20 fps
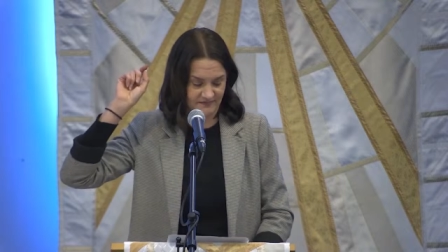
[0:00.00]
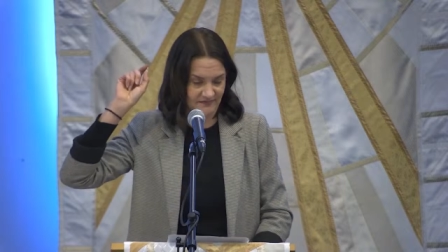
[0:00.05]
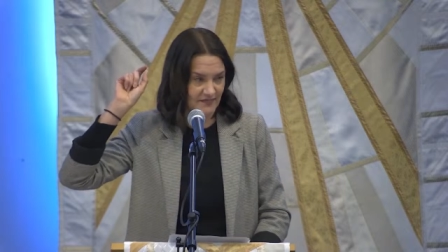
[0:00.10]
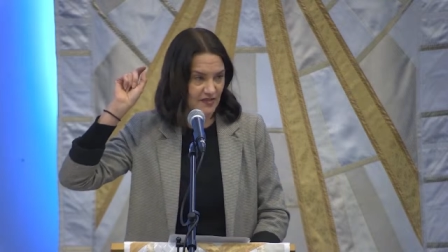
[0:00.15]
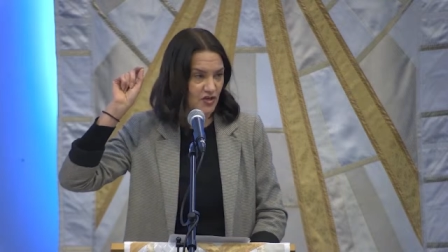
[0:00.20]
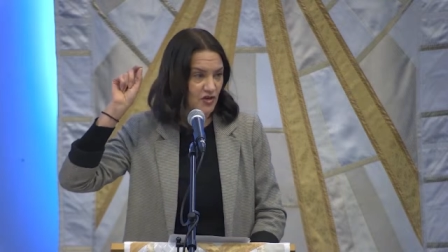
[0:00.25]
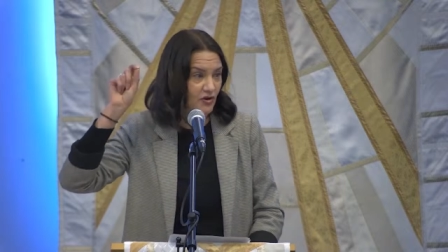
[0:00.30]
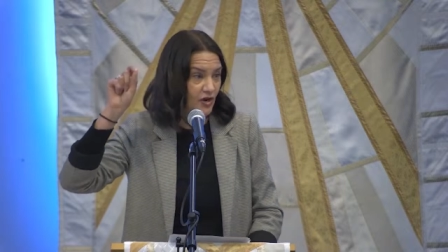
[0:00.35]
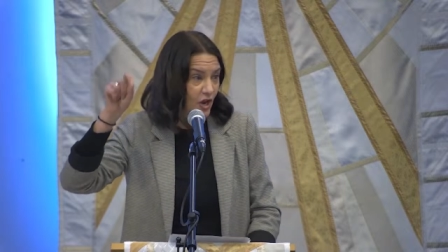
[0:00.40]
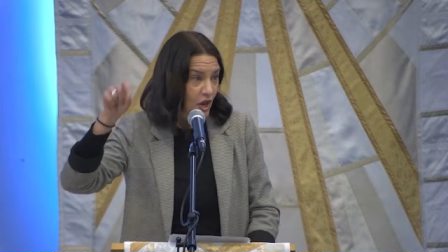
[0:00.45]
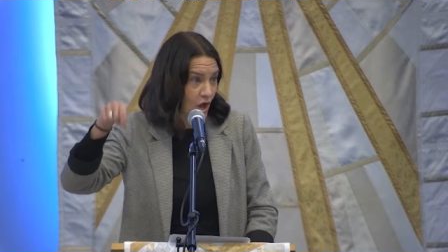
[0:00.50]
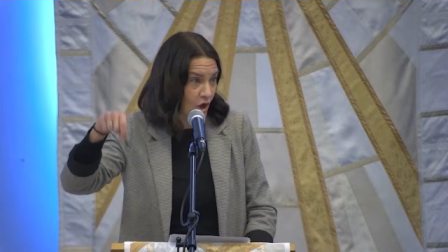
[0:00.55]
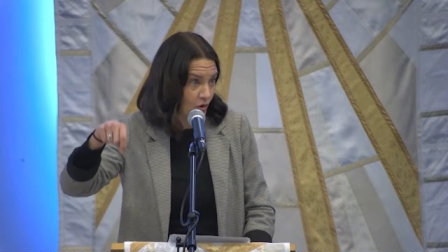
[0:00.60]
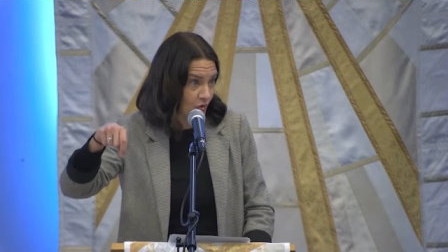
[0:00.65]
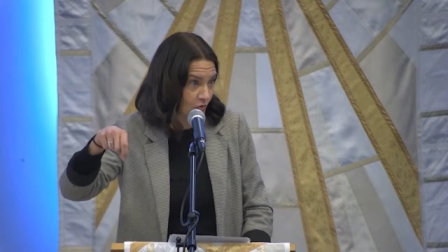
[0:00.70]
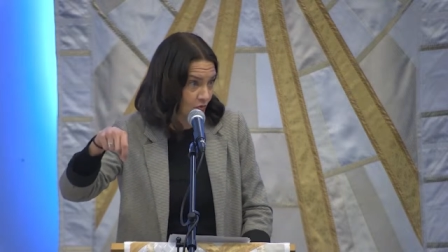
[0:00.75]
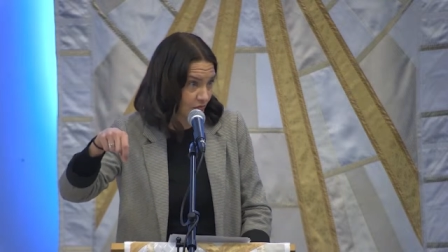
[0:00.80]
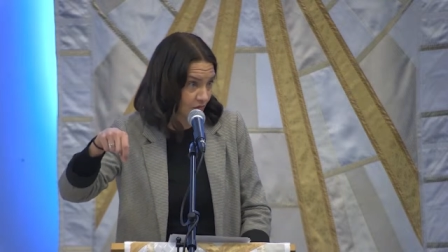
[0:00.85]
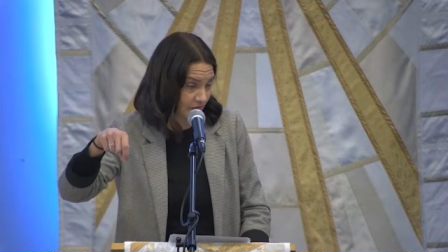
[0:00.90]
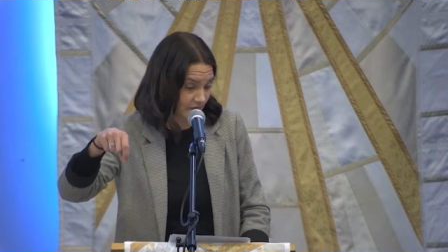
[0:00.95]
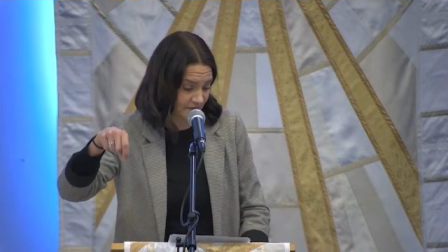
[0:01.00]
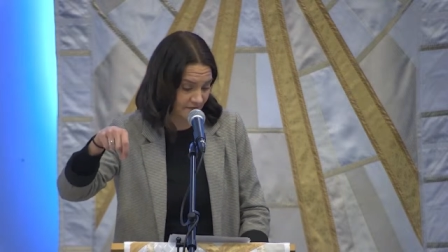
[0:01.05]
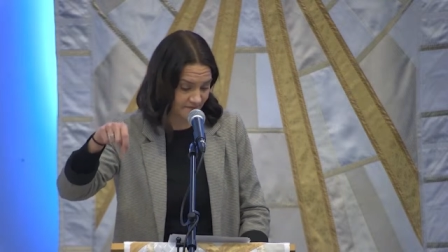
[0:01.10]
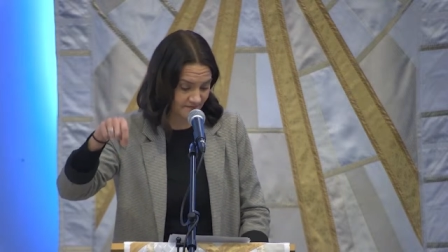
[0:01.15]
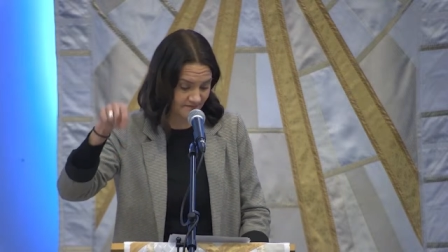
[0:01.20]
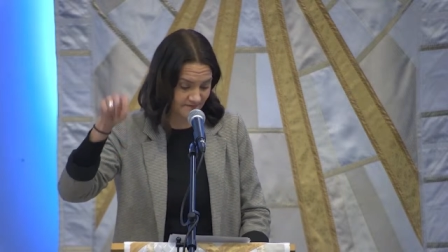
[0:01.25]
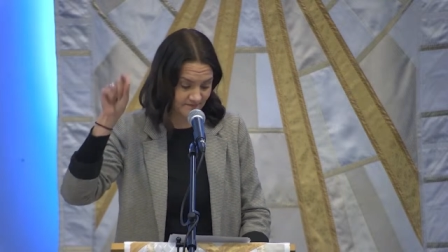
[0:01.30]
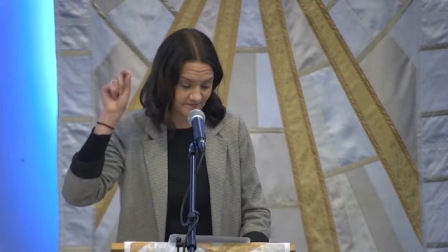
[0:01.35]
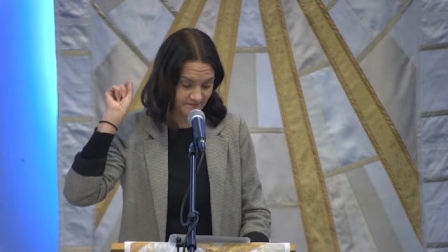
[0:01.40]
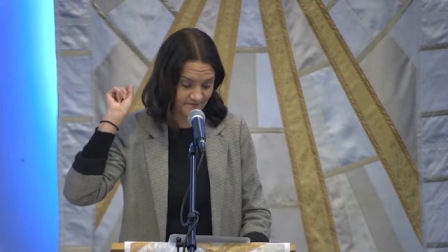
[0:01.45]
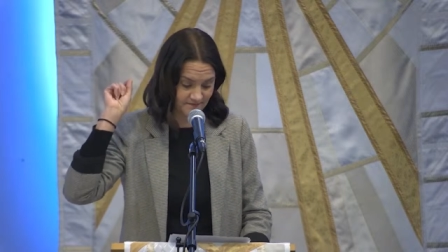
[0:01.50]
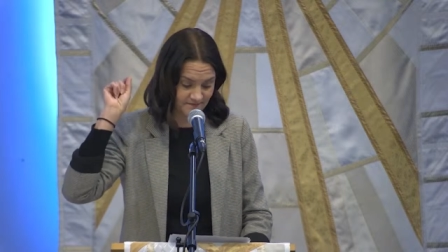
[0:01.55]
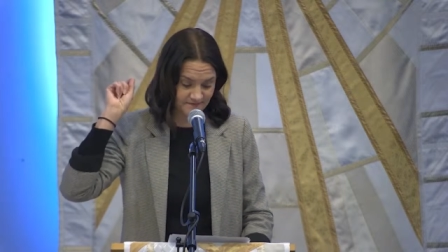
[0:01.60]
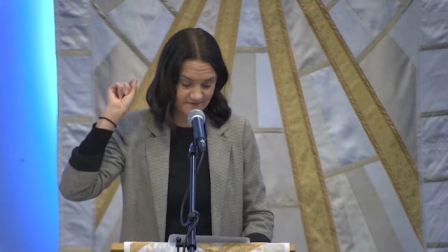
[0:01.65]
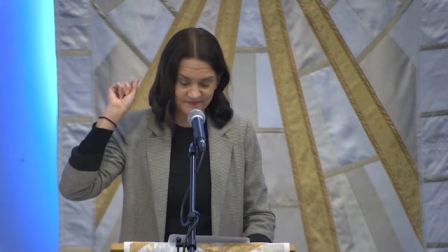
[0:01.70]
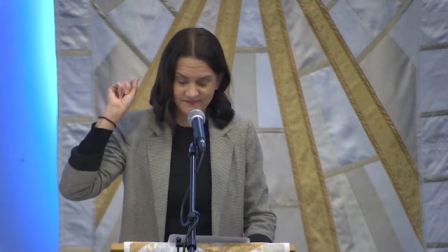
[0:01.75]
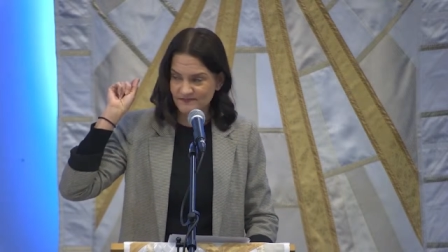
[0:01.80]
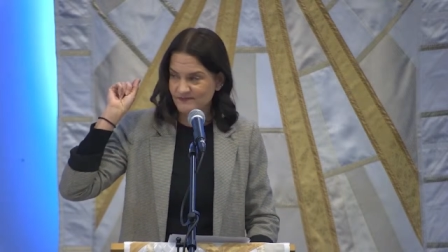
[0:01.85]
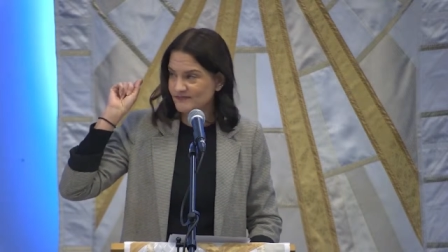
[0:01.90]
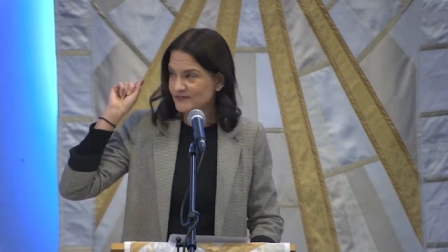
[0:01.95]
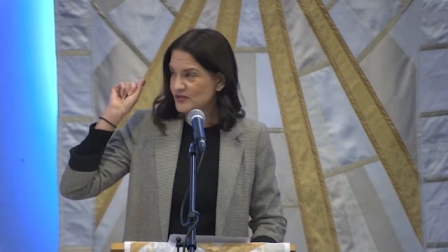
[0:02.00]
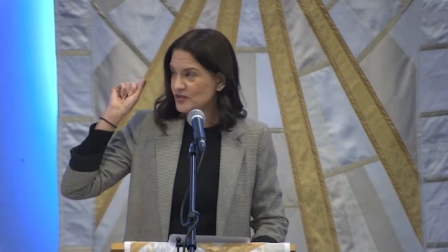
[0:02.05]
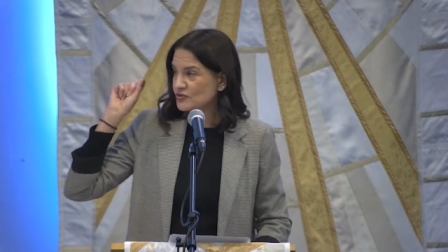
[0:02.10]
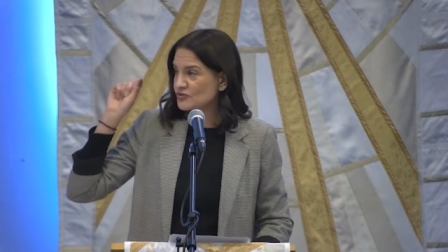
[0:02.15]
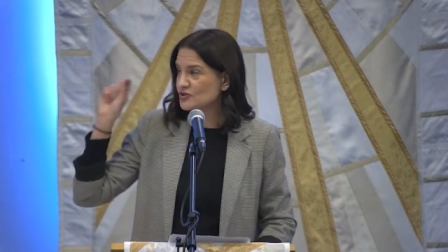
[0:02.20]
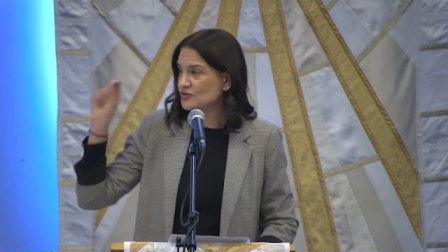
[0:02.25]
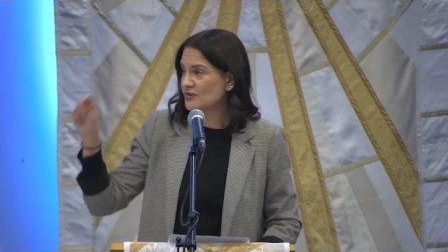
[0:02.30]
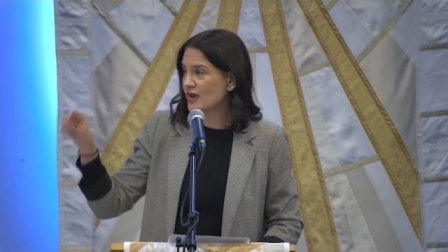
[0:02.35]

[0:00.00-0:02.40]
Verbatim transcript: You're alone. You do